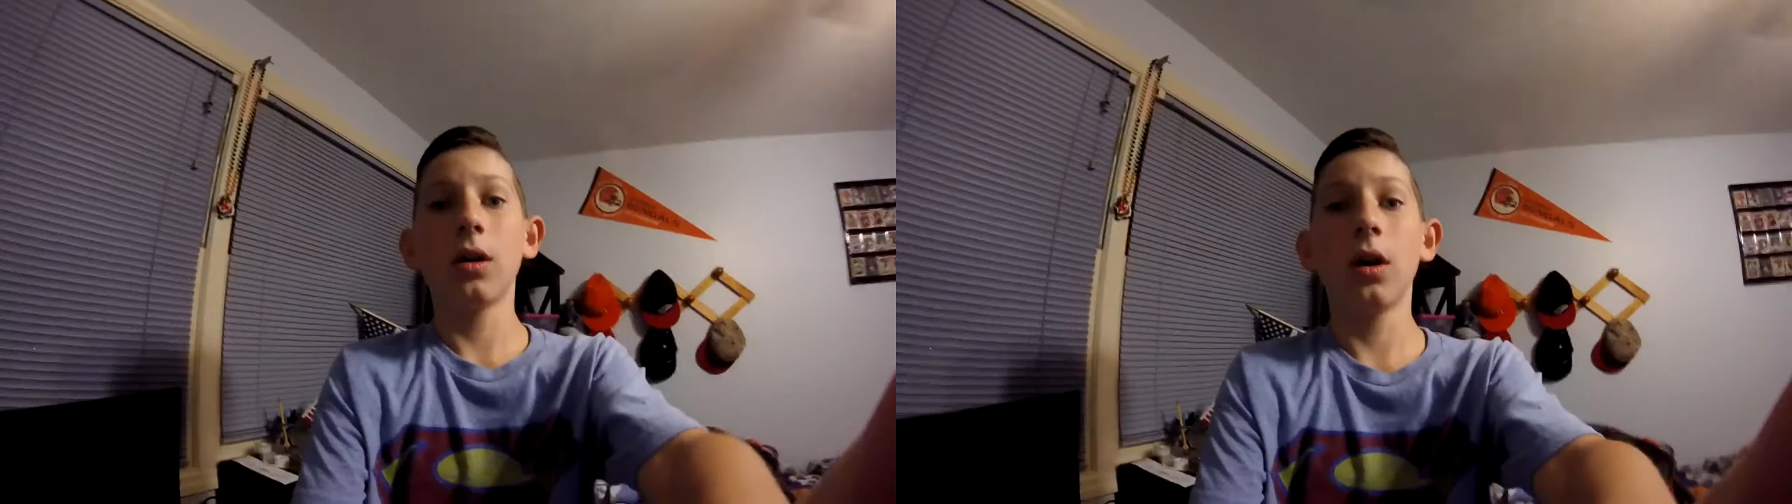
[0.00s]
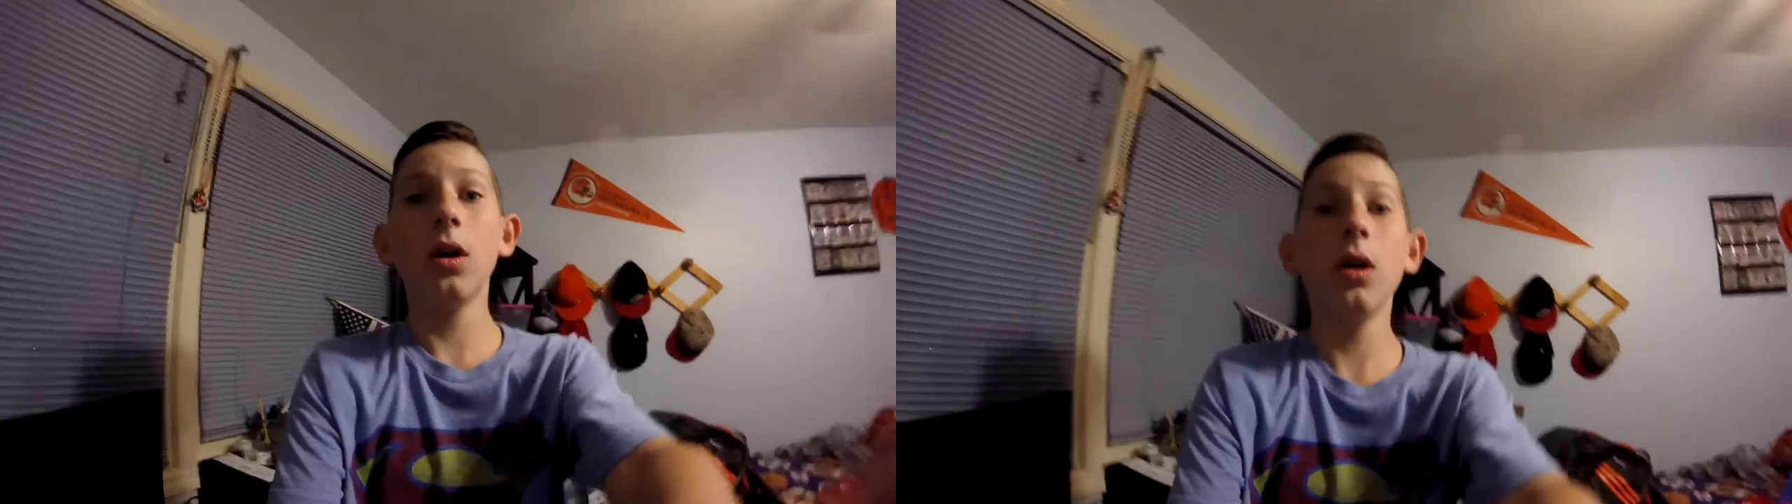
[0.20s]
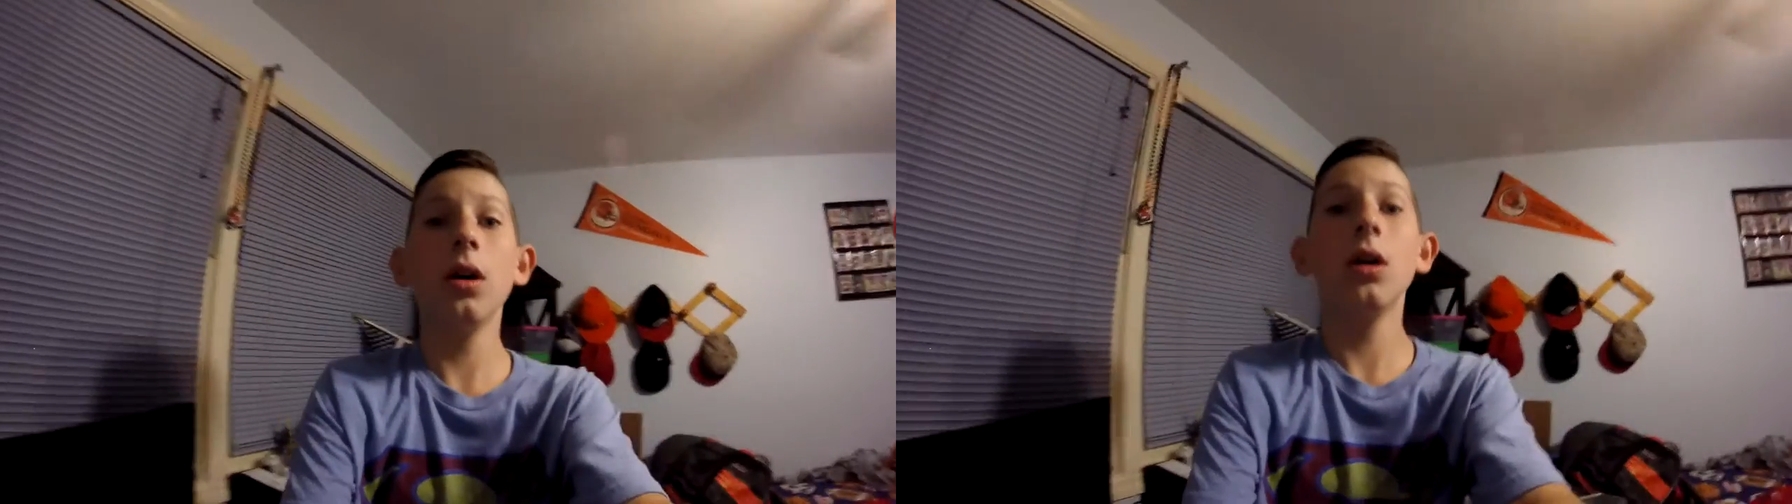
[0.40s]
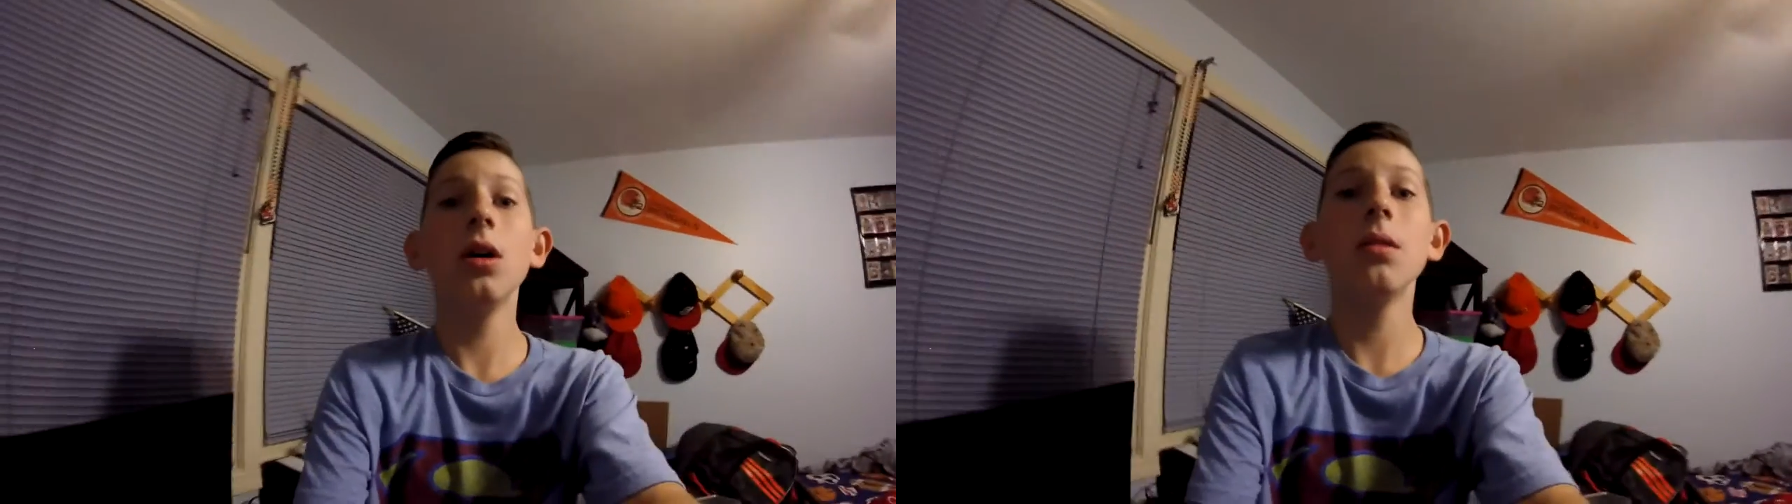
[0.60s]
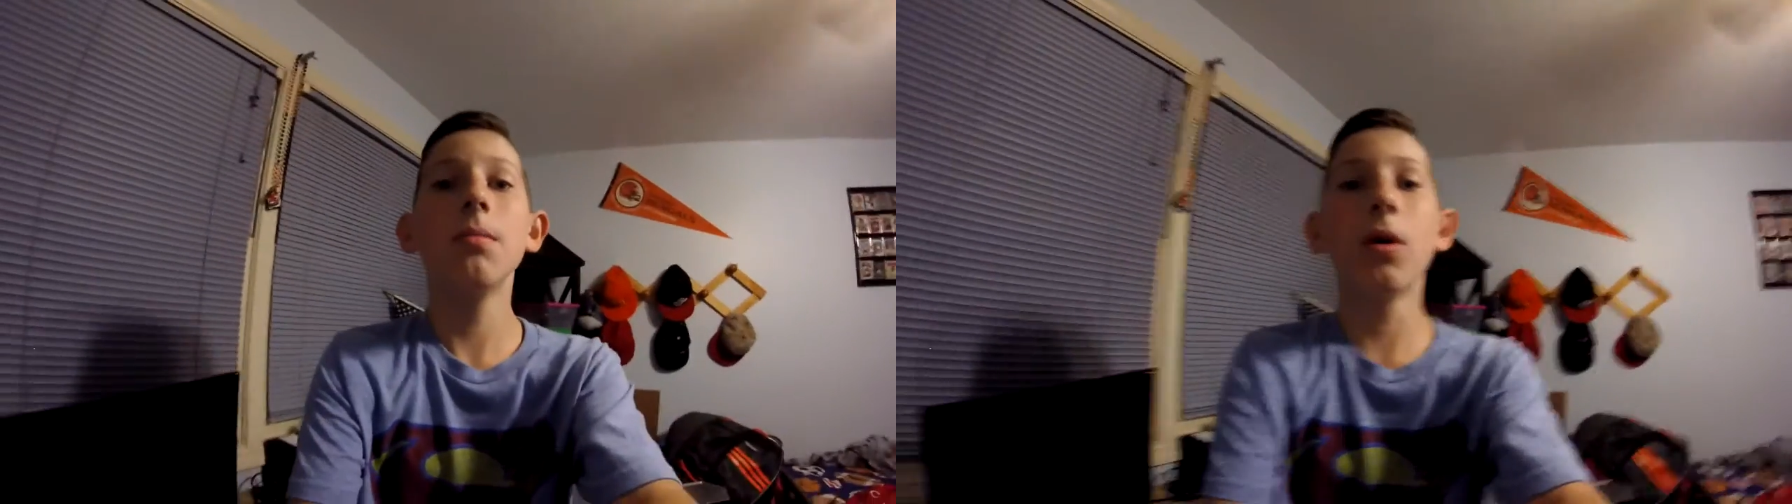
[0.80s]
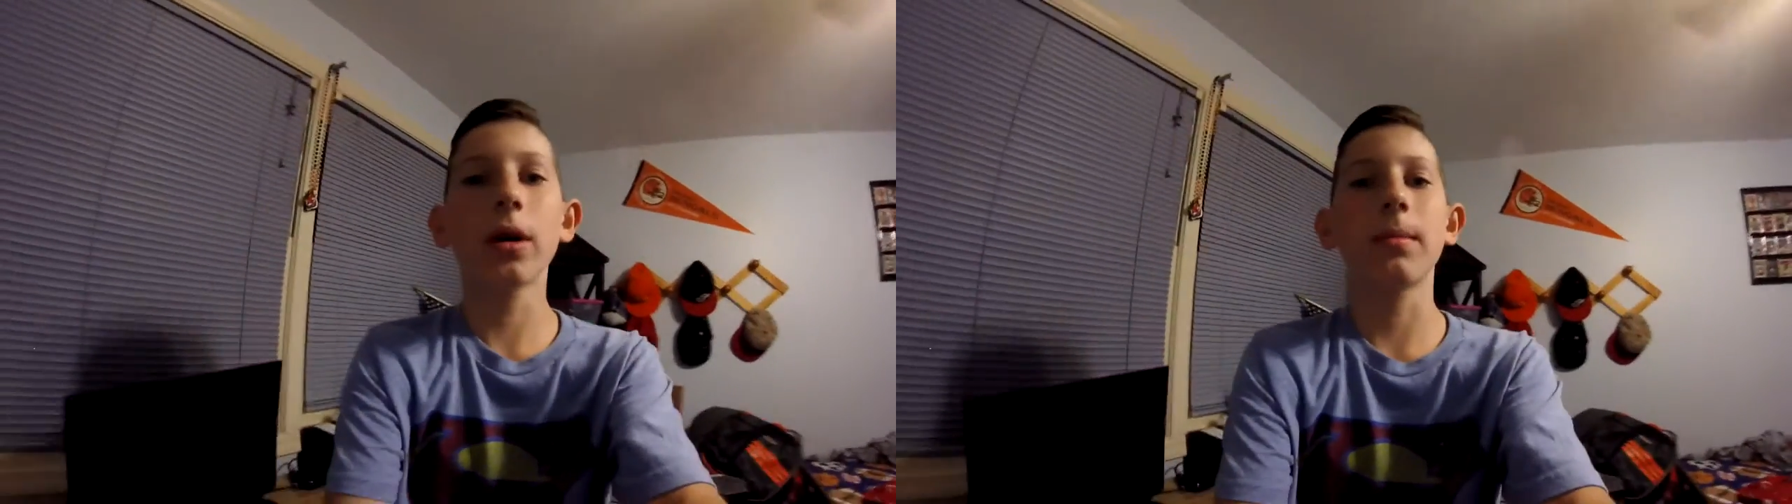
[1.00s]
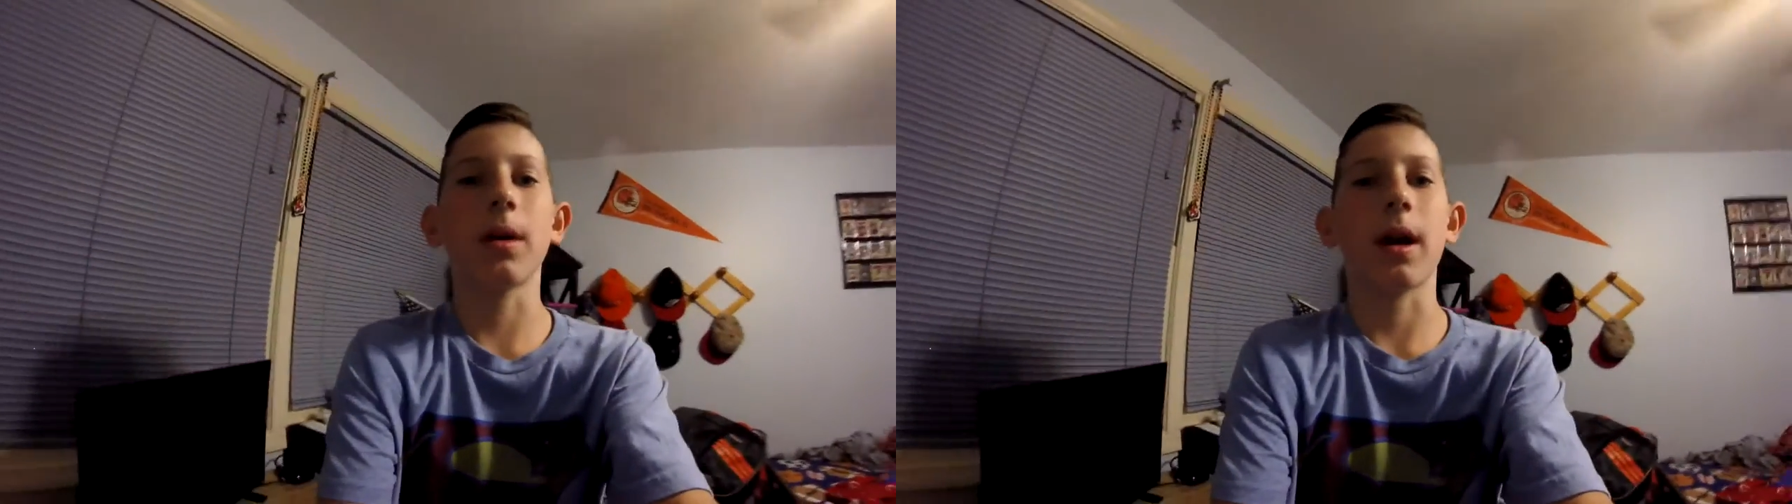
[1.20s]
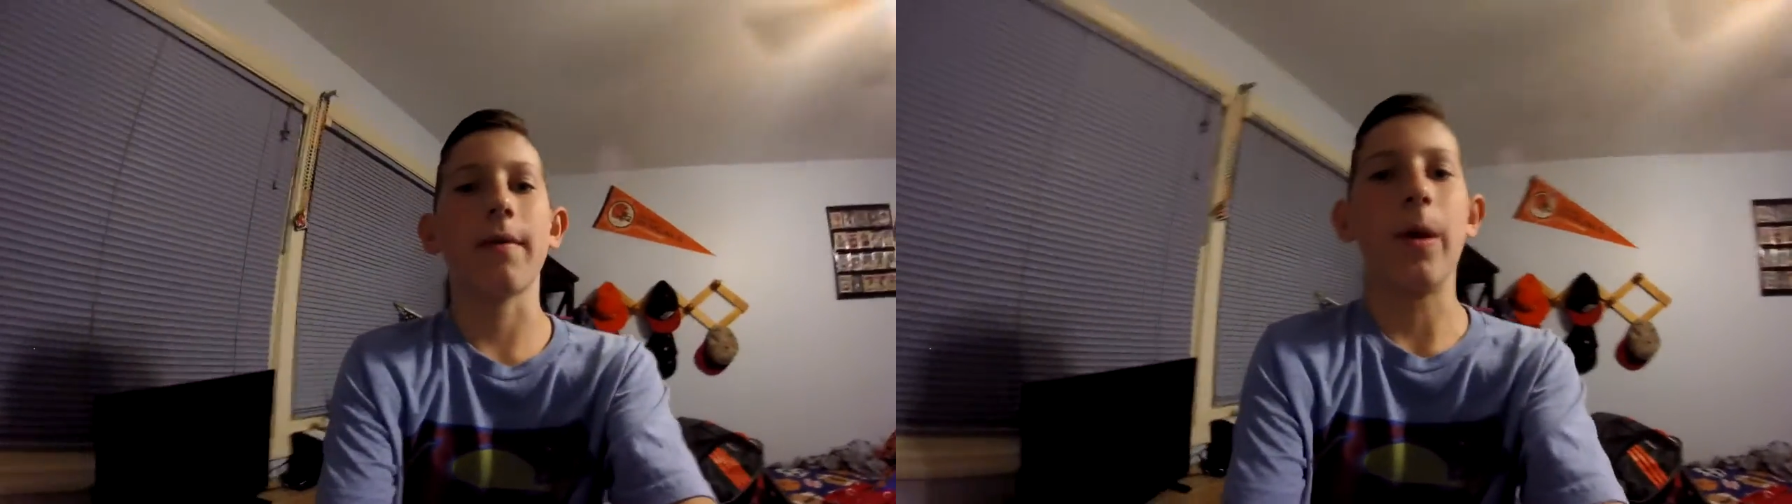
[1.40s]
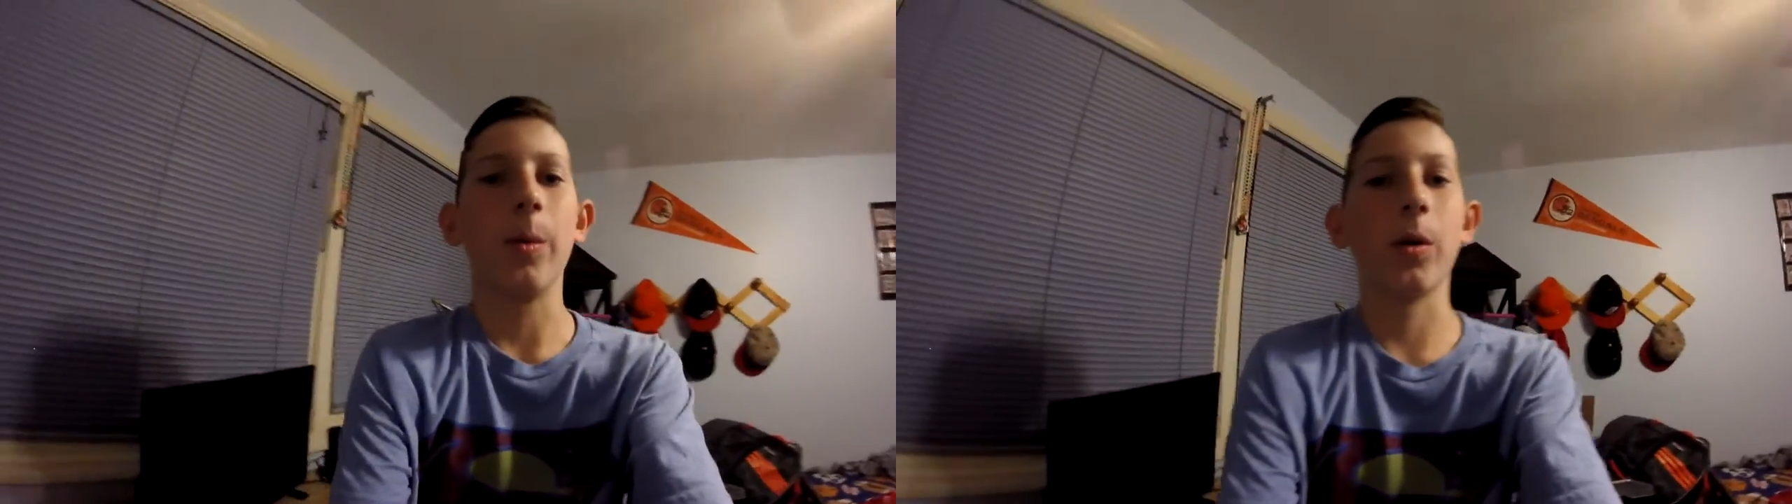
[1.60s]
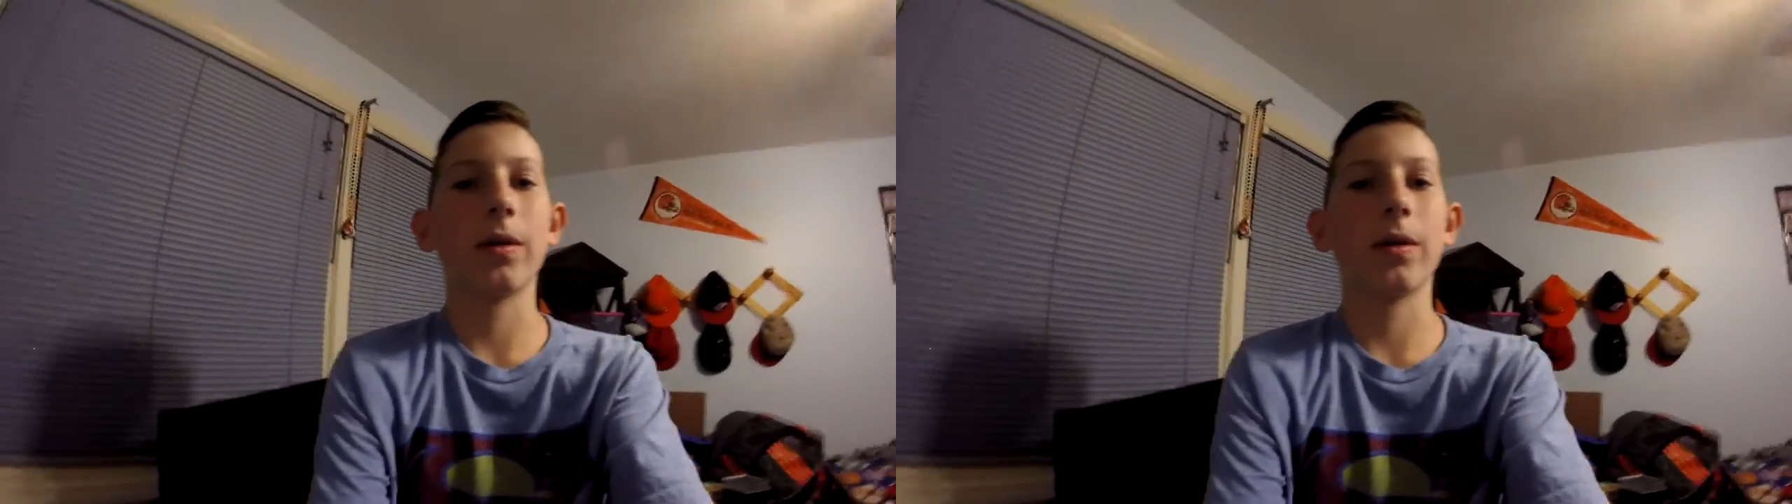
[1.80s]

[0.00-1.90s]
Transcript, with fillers: Good morning, Buckeye family.